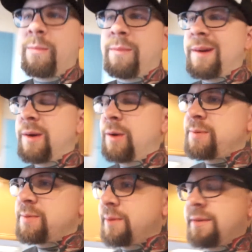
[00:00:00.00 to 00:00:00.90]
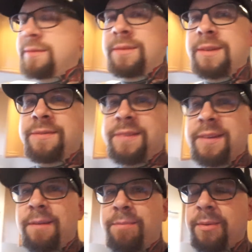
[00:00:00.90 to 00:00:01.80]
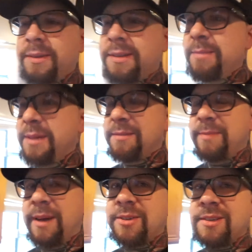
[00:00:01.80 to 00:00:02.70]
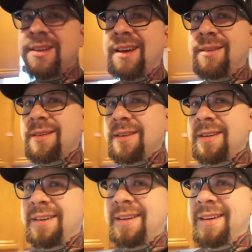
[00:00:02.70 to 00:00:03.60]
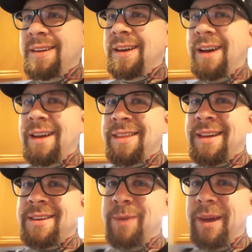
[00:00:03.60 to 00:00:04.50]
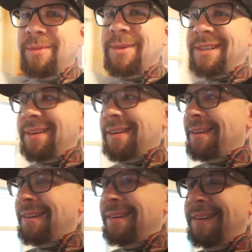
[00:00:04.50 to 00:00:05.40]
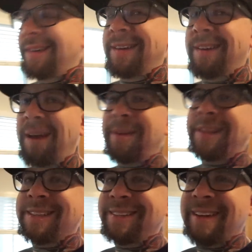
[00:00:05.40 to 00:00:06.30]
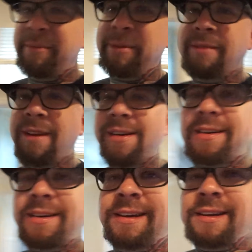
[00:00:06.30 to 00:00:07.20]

My hopes were lifted up only to be smashed down. I thought Duane yeah, was here. Fine, fine. I mean, don't get me wrong.